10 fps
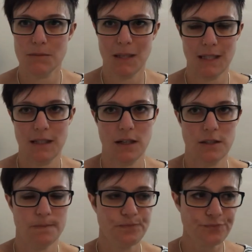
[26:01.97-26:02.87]
making
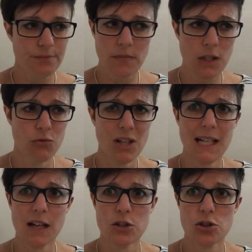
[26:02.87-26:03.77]
us
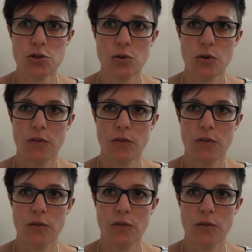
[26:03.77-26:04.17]
really unsure